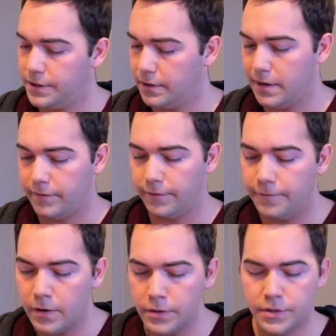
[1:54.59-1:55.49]
So you have a
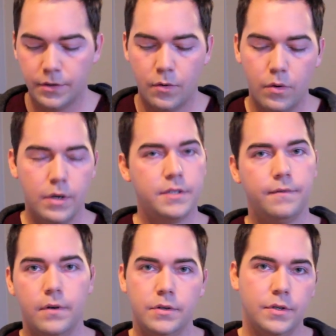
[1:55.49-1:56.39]
verse, a chorus, a
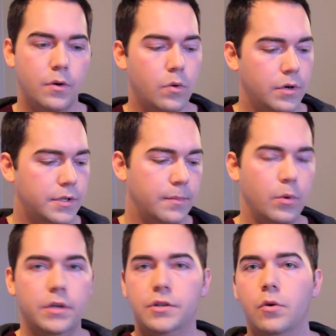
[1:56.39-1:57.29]
verse, a chorus, a
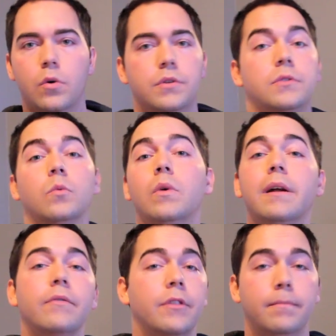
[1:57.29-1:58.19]
bridge, a chorus, or
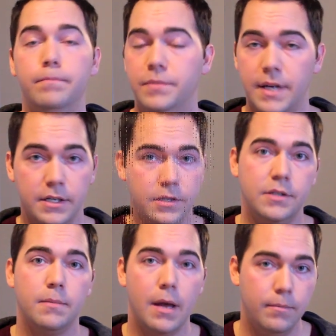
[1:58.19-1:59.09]
whatever the
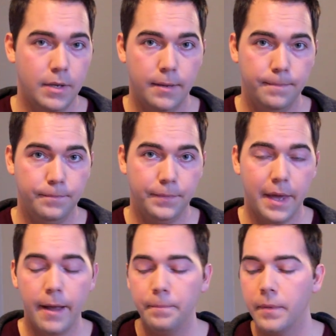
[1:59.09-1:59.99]
sections might be,
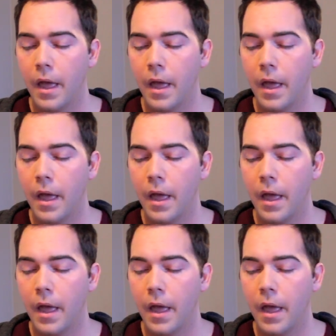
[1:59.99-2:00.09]
okay?